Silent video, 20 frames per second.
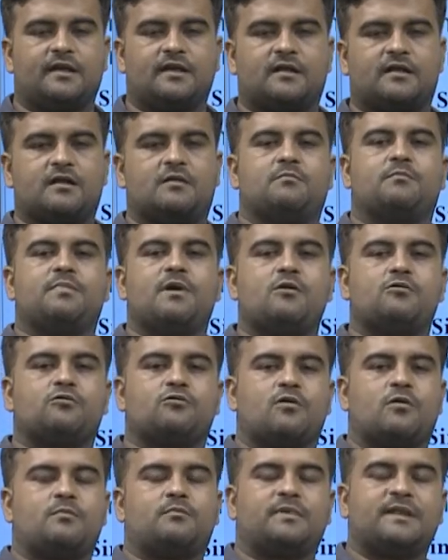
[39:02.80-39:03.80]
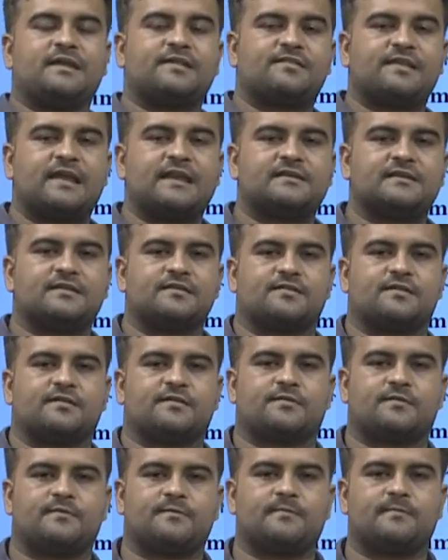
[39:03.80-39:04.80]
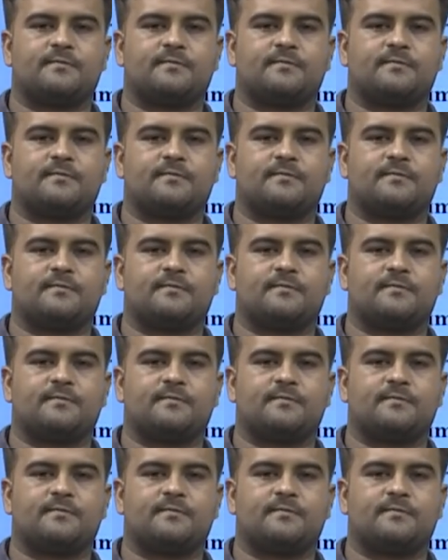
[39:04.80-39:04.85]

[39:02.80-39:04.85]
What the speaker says: compound, complex sentences.